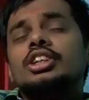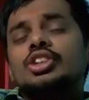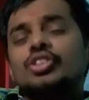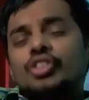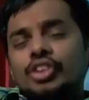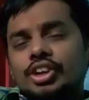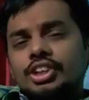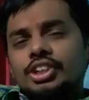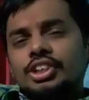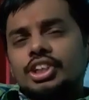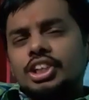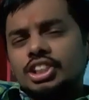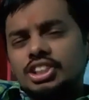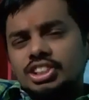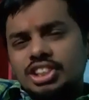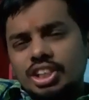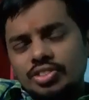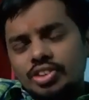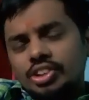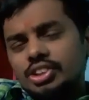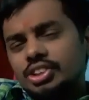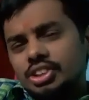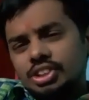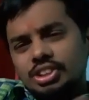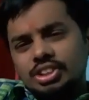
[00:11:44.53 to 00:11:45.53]

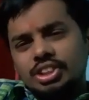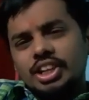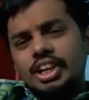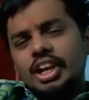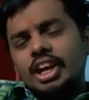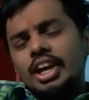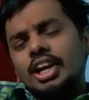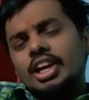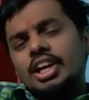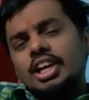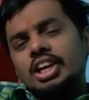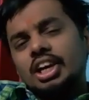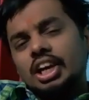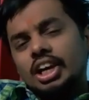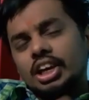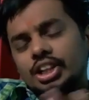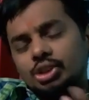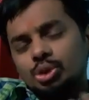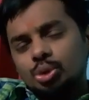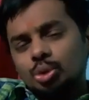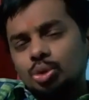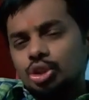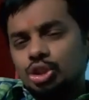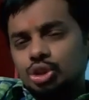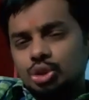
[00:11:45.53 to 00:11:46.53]
27th day,
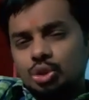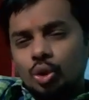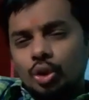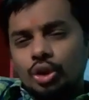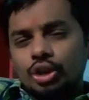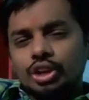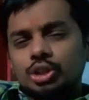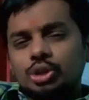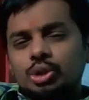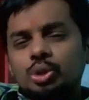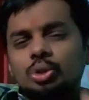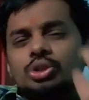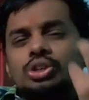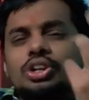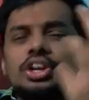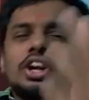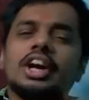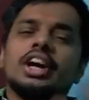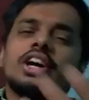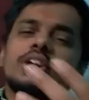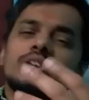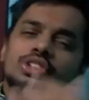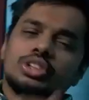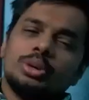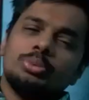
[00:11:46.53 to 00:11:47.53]
Ketu is going to
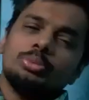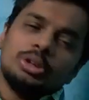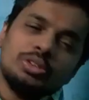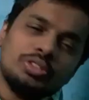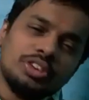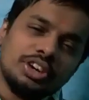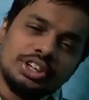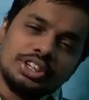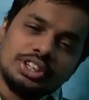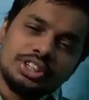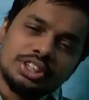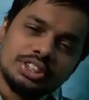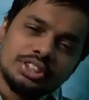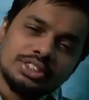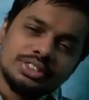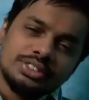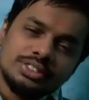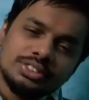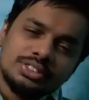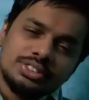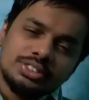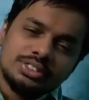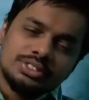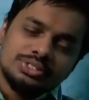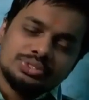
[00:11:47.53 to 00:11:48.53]
trigger some event.
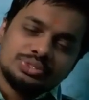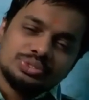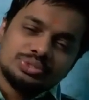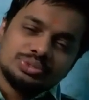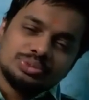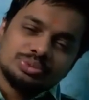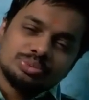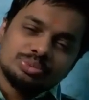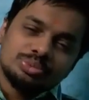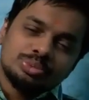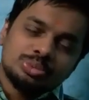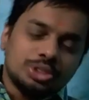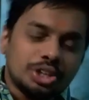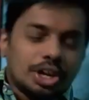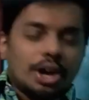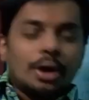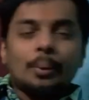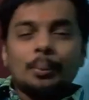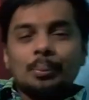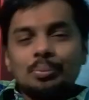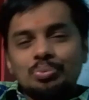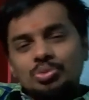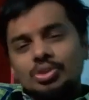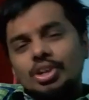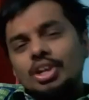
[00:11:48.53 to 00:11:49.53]

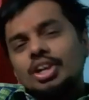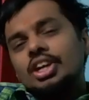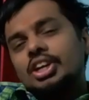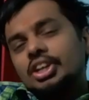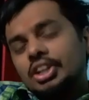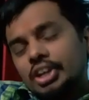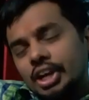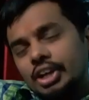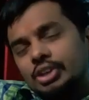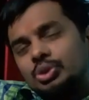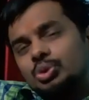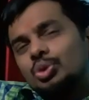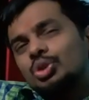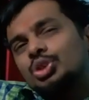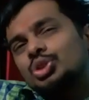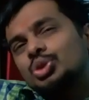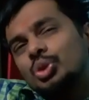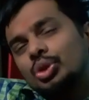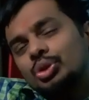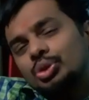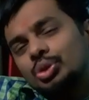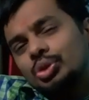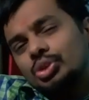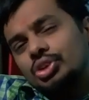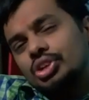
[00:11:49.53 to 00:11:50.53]
Yeah. Ketu is
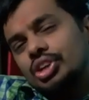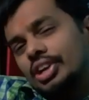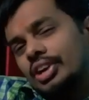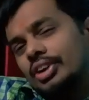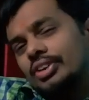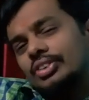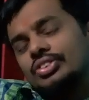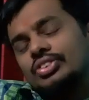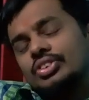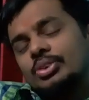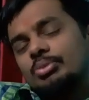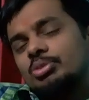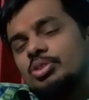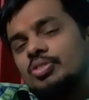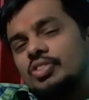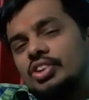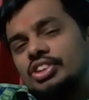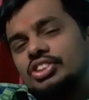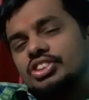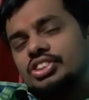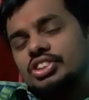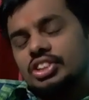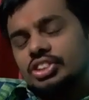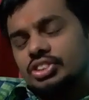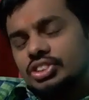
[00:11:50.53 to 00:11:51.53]
going to trigger some
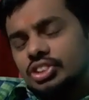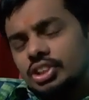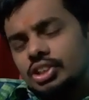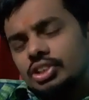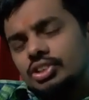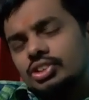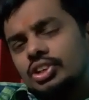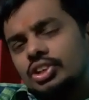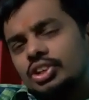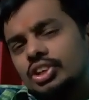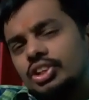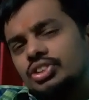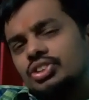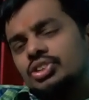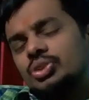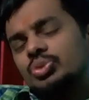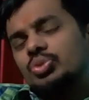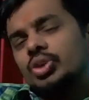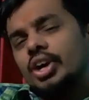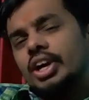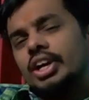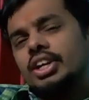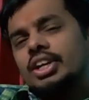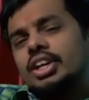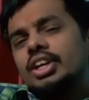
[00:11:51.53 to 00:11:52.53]
event. This is the
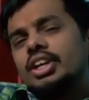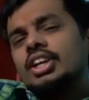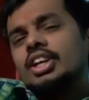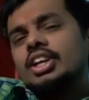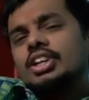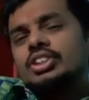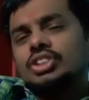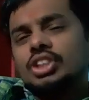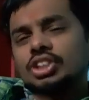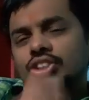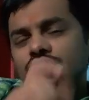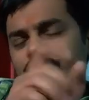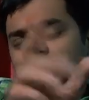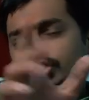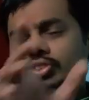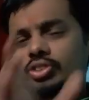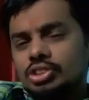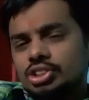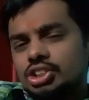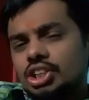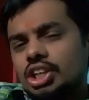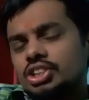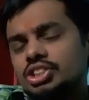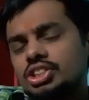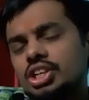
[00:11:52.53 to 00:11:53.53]
reason why the
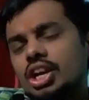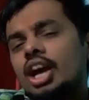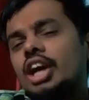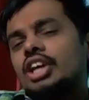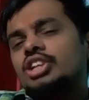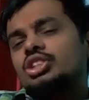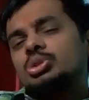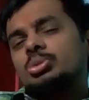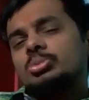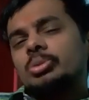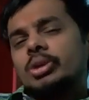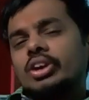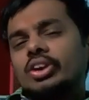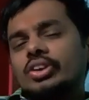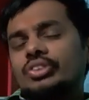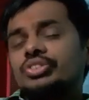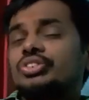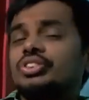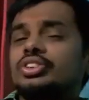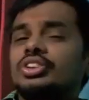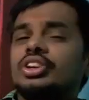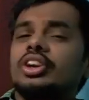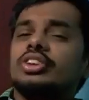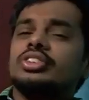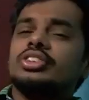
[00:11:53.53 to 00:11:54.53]
Jiva Shesha has to be
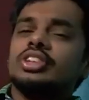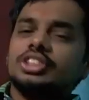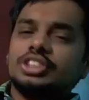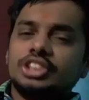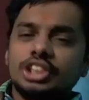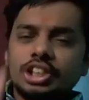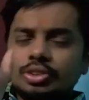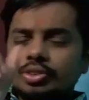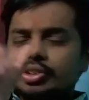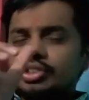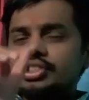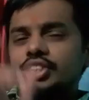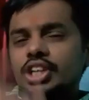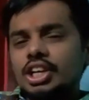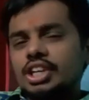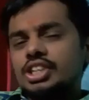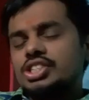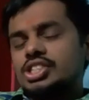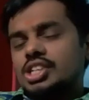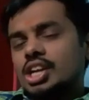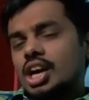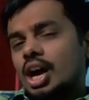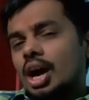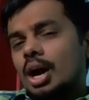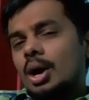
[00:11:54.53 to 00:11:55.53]
considered. The Jiva
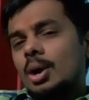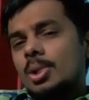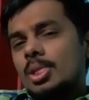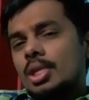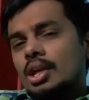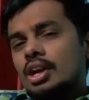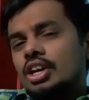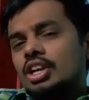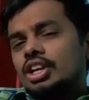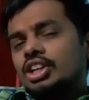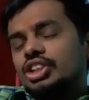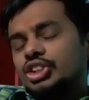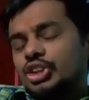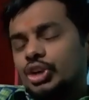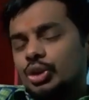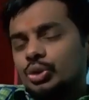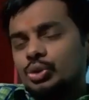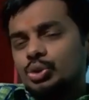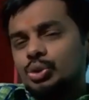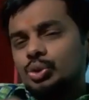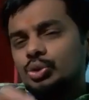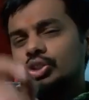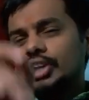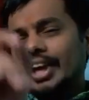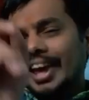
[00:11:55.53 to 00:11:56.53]
Shesha
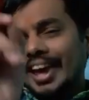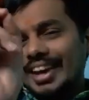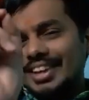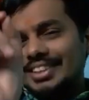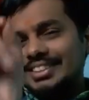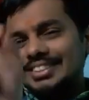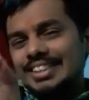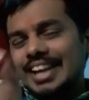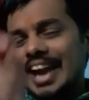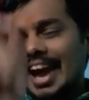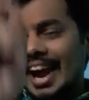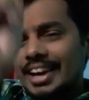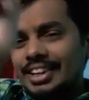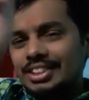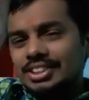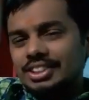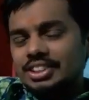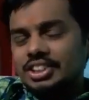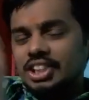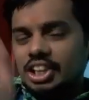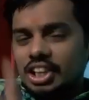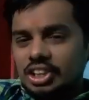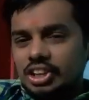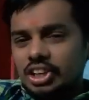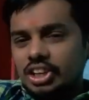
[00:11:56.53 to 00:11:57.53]
gives you the
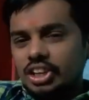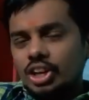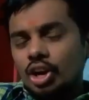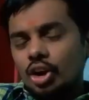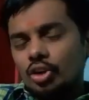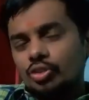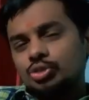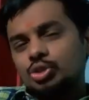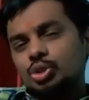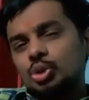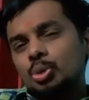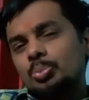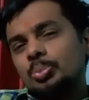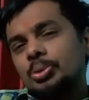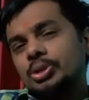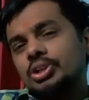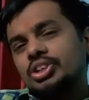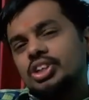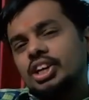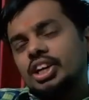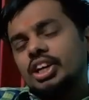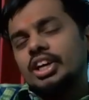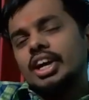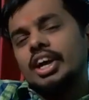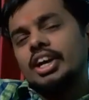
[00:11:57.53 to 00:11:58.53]
exact degree of
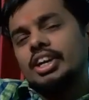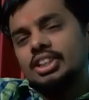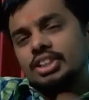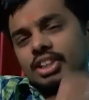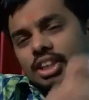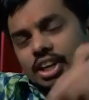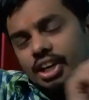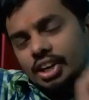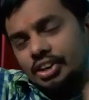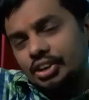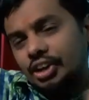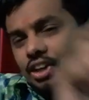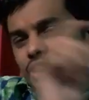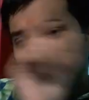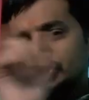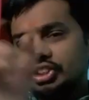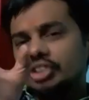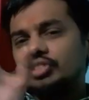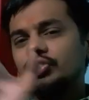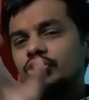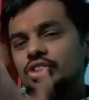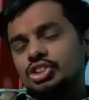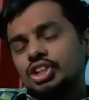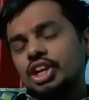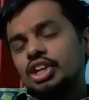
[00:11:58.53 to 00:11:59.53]
Jupiter and the
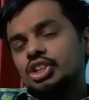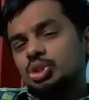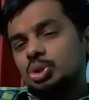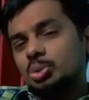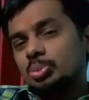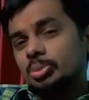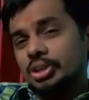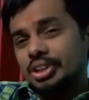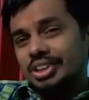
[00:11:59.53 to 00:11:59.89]
correction which has to